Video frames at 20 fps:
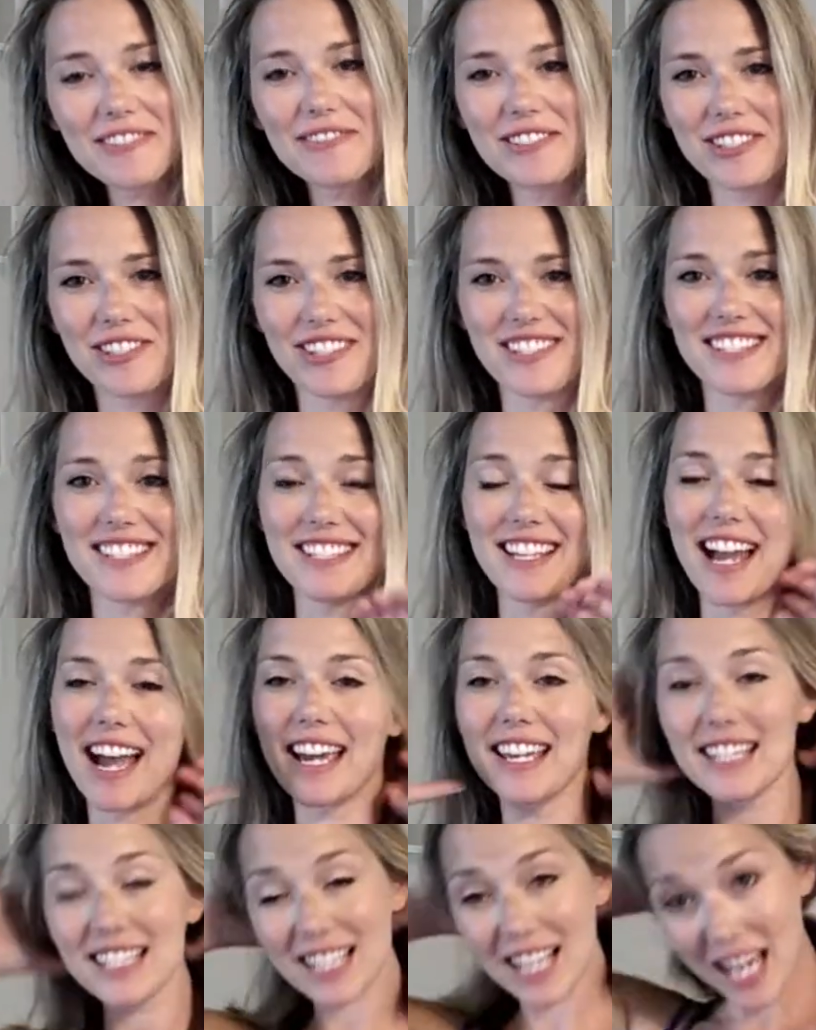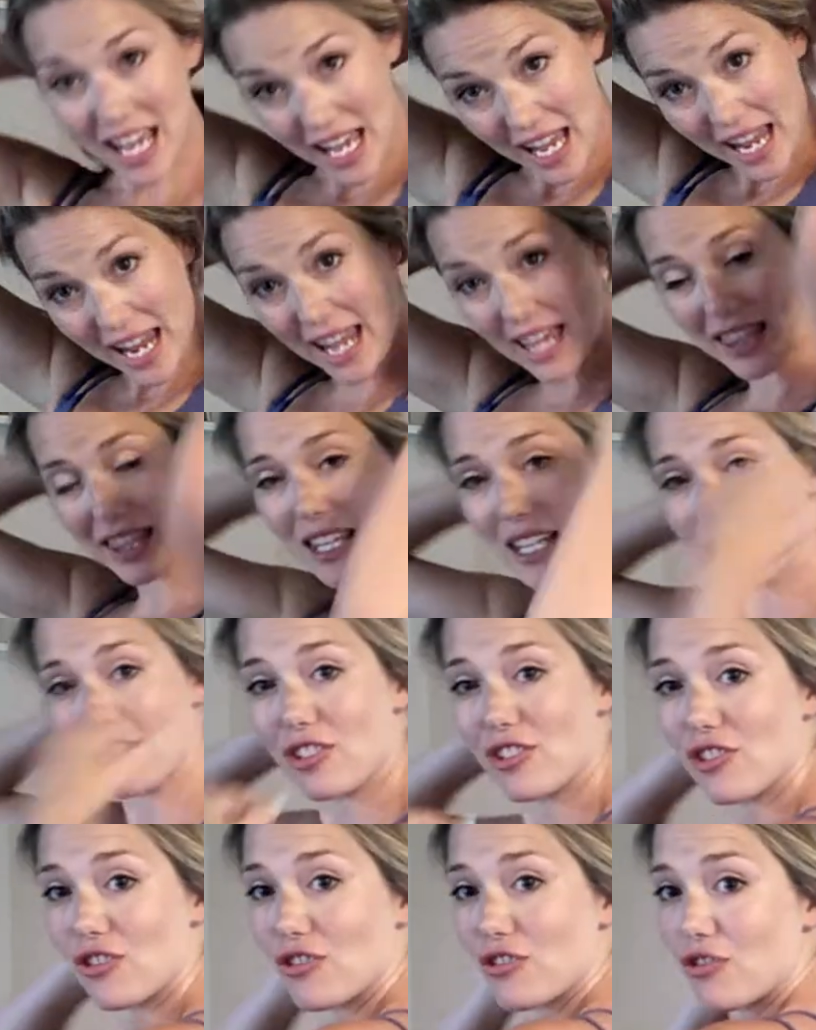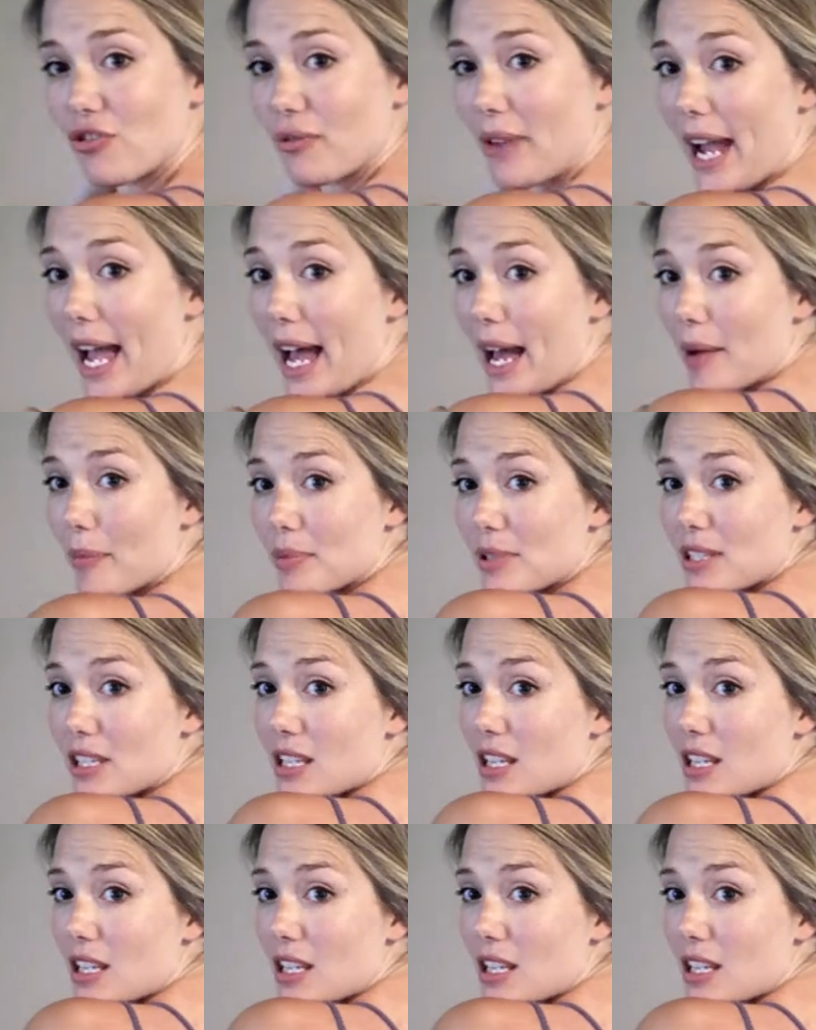which is nice. And these straps